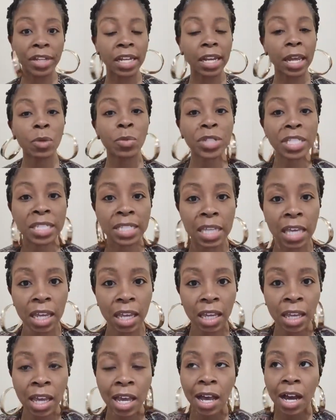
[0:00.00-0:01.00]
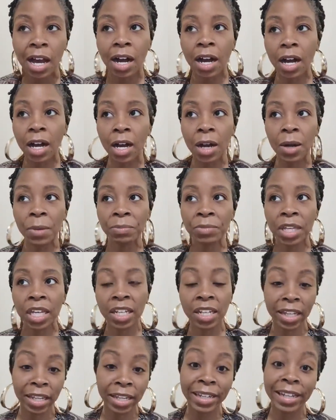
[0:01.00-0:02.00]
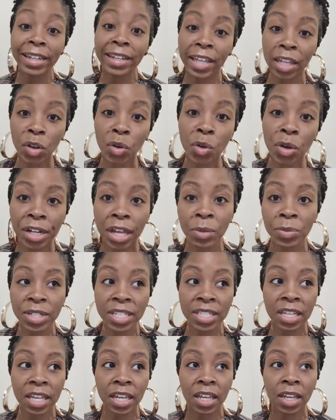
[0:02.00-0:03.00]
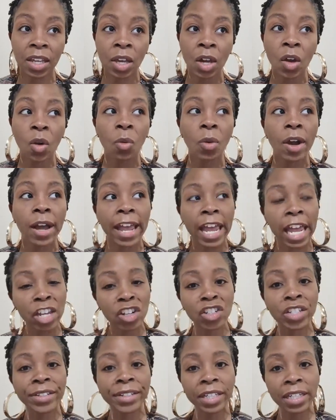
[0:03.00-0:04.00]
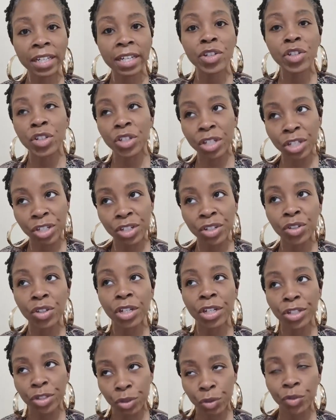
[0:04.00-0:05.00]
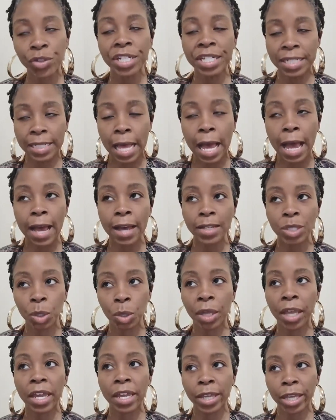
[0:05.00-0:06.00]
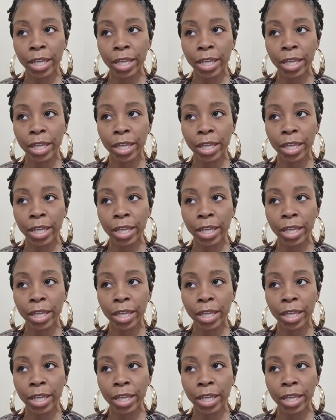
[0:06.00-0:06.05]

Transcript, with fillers: And they would say, um, and, and then later on they would say, well, actually is is is three sides, okay?